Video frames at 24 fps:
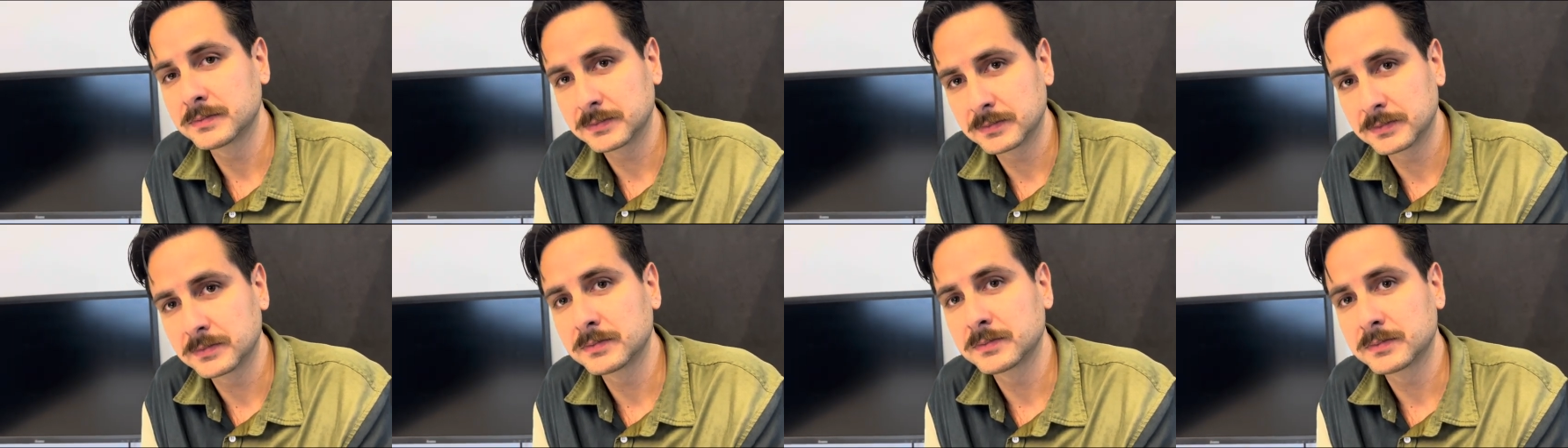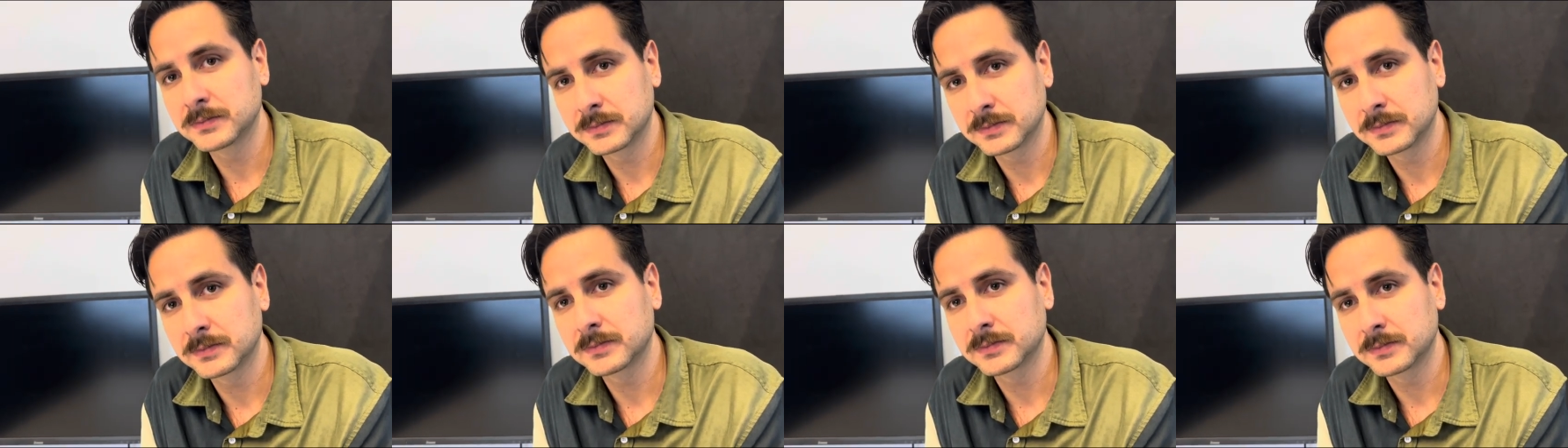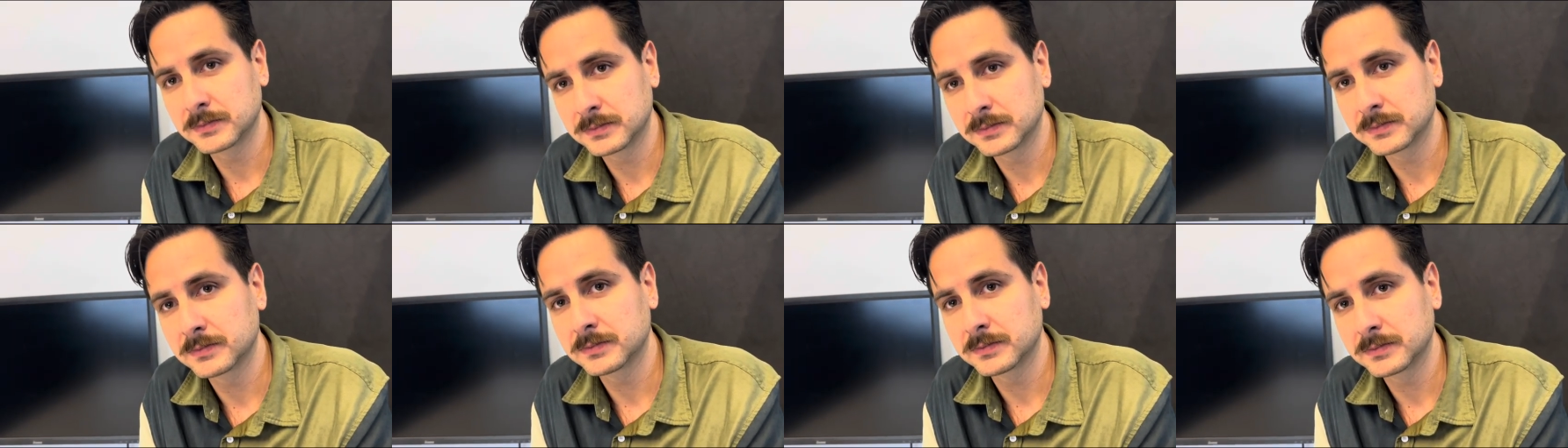is this
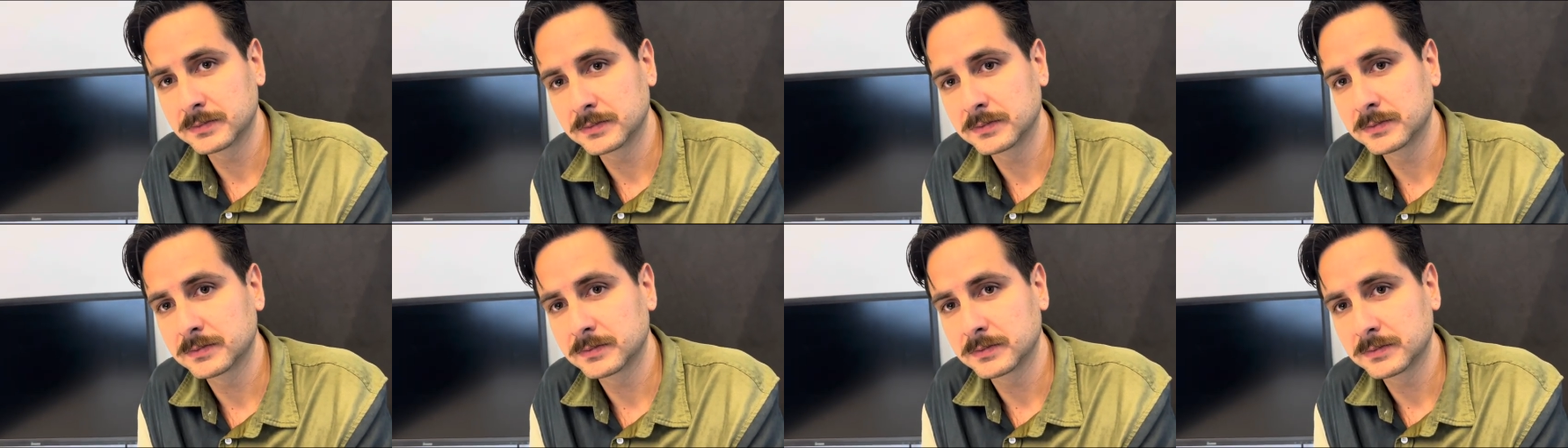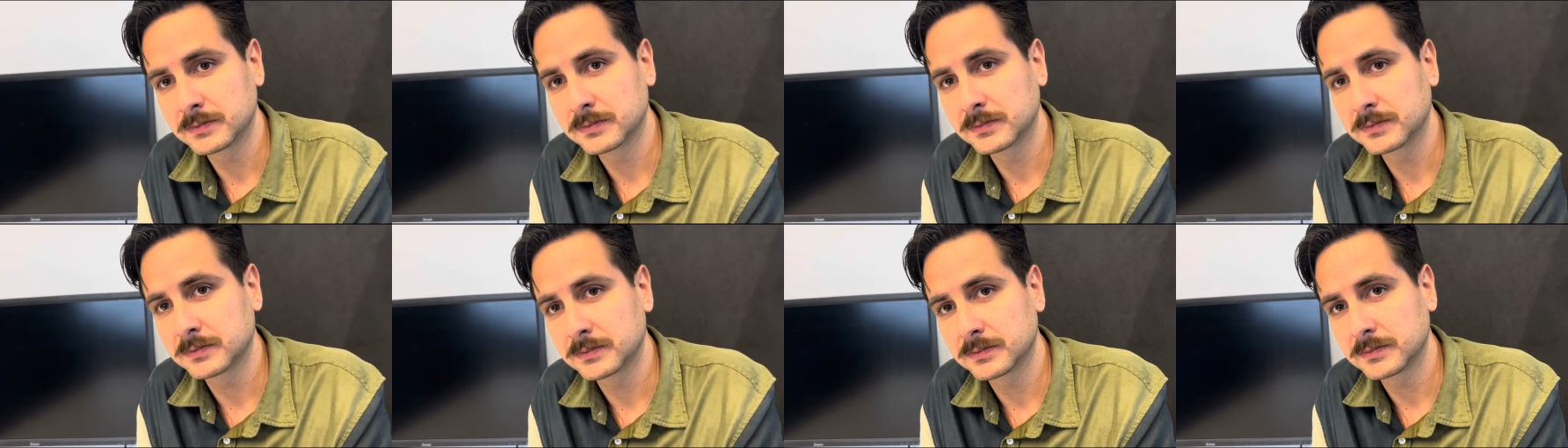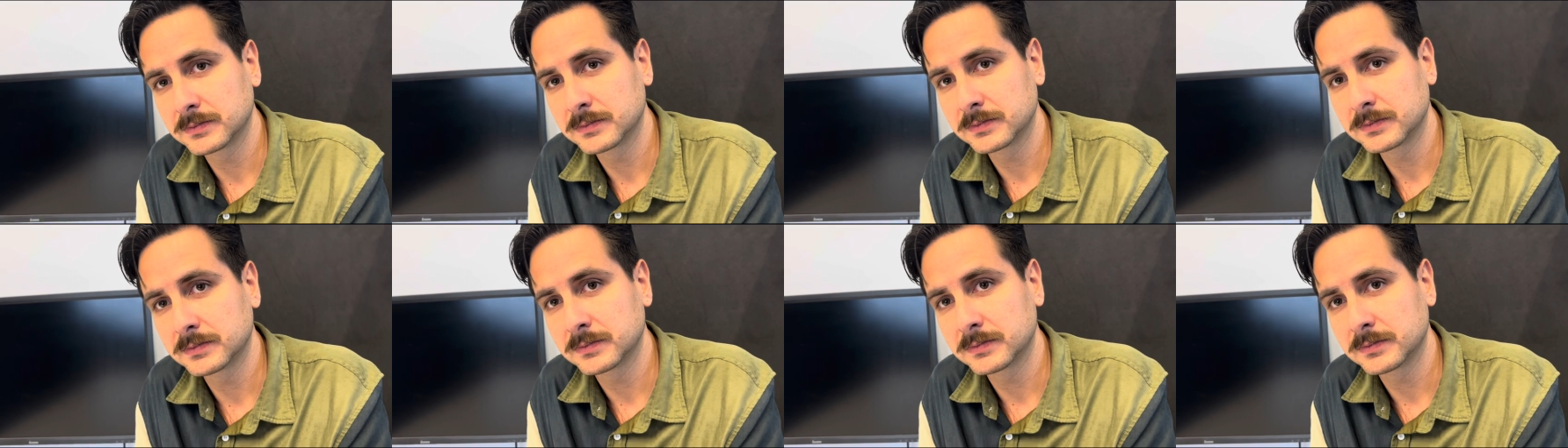tournament seen
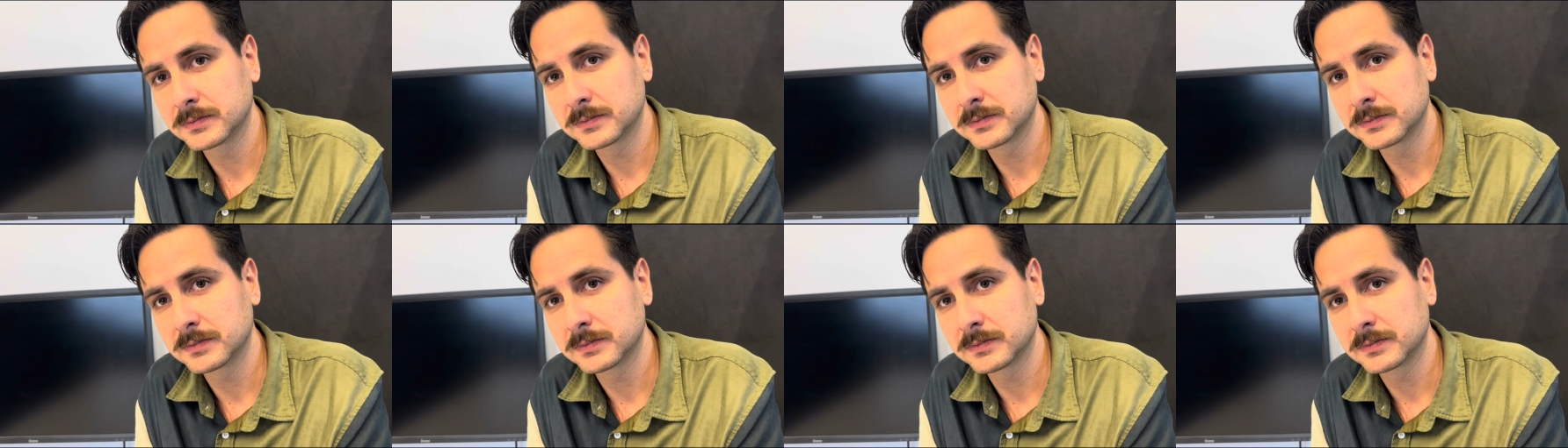differently?